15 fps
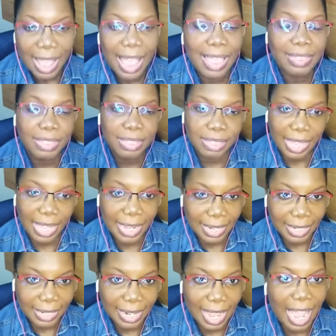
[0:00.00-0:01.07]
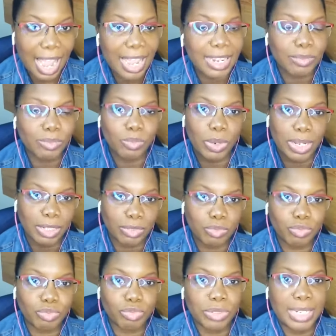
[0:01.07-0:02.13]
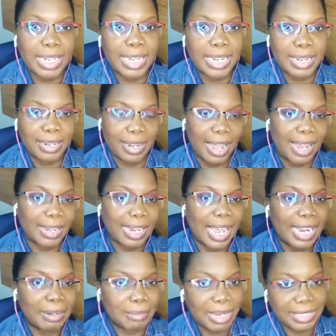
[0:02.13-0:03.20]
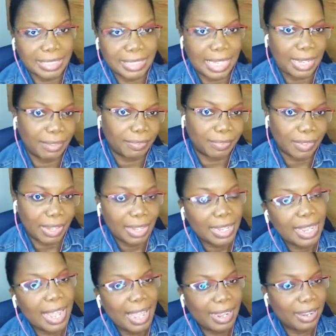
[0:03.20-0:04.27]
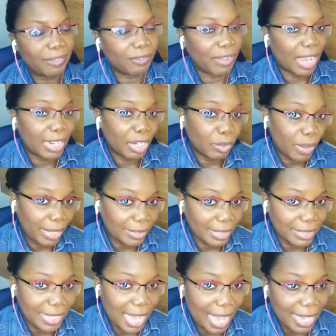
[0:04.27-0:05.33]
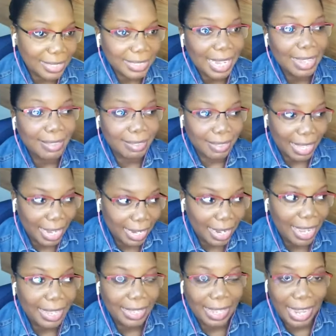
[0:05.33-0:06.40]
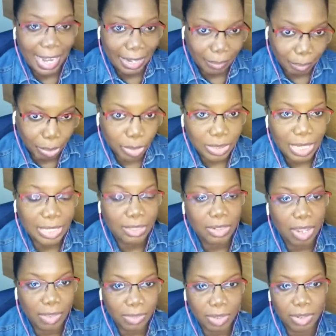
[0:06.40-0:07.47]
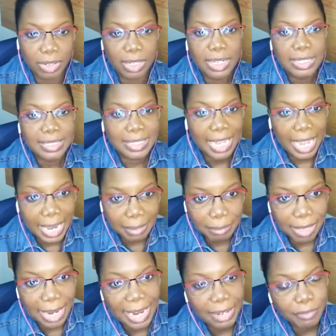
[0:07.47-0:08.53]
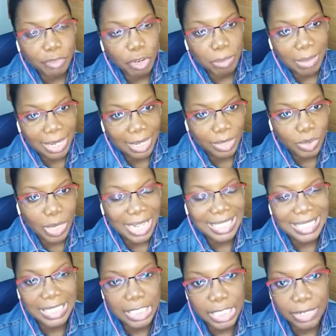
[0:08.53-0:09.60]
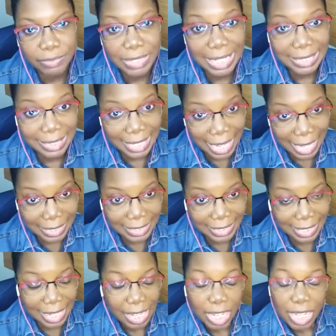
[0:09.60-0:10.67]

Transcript: And then I will realign myself, evaluate the task, and then again put another timeline for me to achieve that task.